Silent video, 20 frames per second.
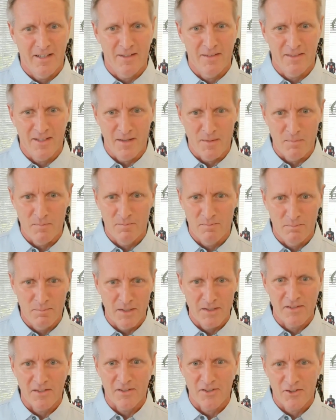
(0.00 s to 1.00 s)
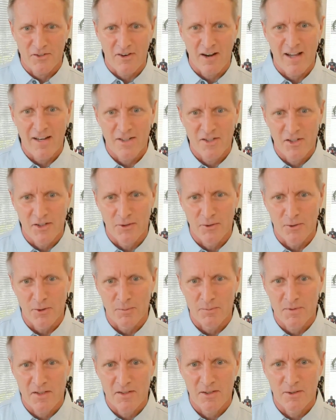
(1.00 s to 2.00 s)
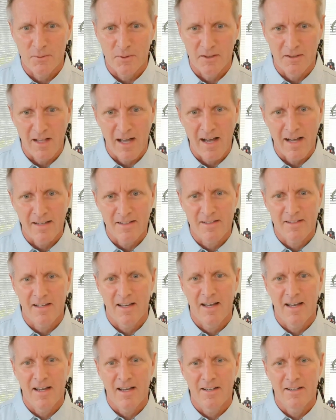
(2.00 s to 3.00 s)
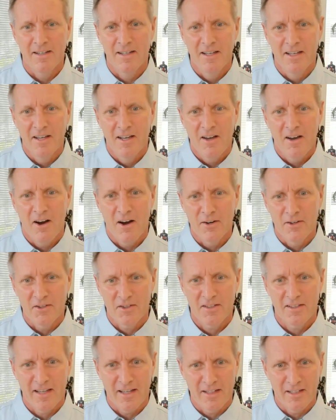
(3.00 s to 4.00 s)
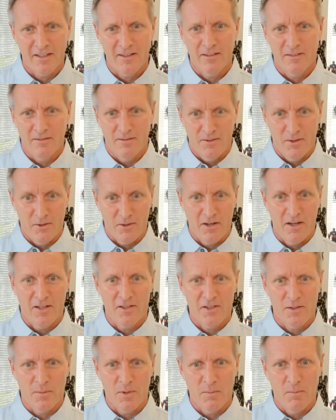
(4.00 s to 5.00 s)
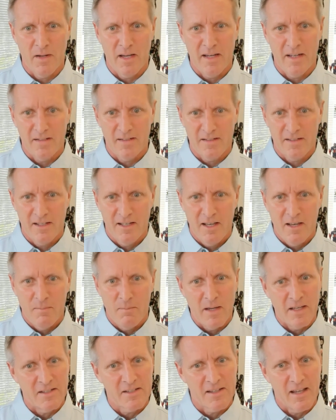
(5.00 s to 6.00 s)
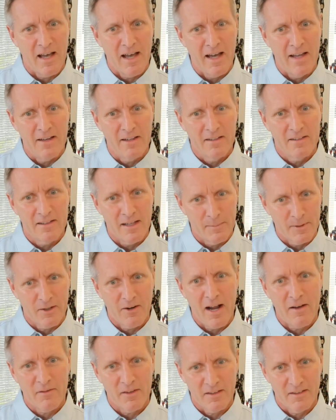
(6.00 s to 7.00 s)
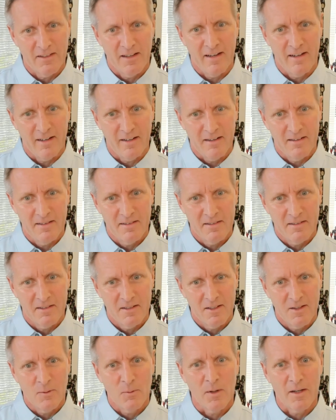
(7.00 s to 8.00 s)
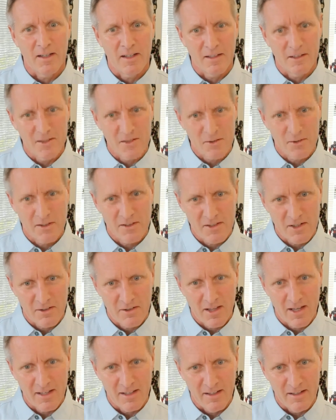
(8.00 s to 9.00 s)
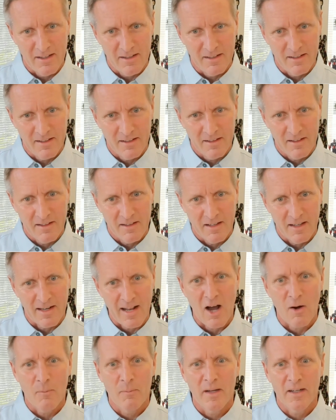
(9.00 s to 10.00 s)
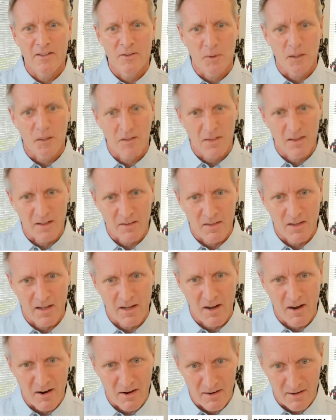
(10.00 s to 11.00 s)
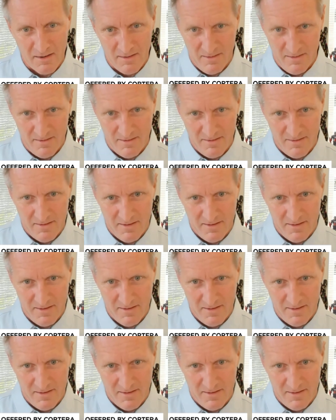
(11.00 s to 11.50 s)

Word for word: and, and business strategy group still relies on understanding their customer base based on demographic data. What industries are they in, and how big do we think they are?